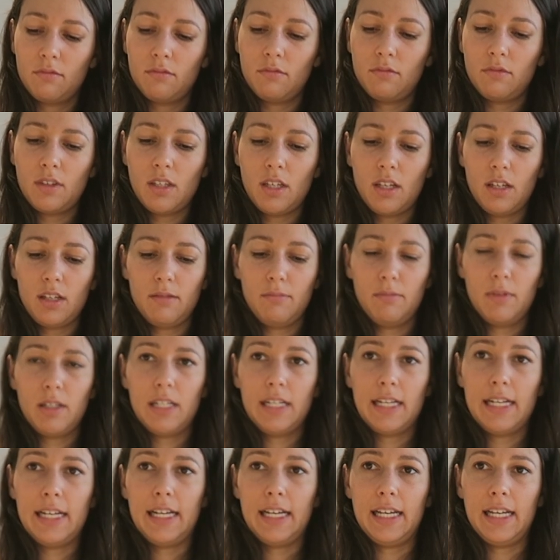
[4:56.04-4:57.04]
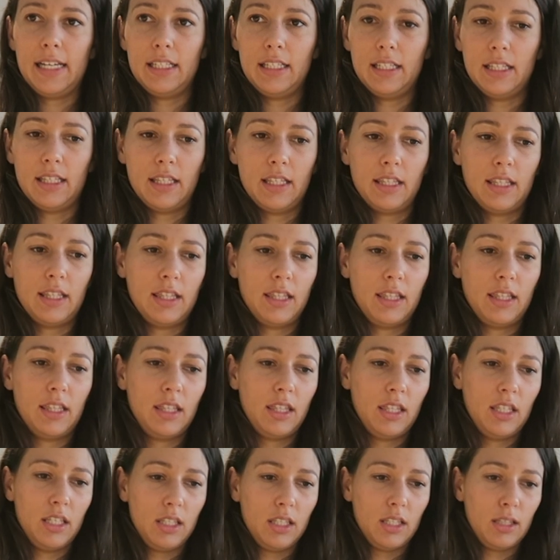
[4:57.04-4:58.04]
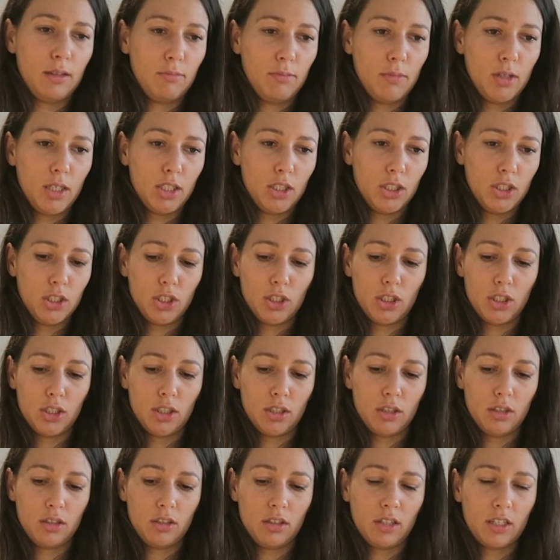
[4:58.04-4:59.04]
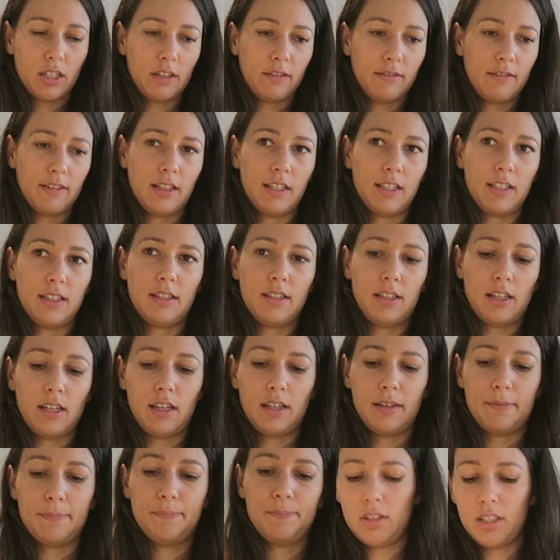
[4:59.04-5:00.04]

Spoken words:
I think I'm gonna add this much. Can't really see.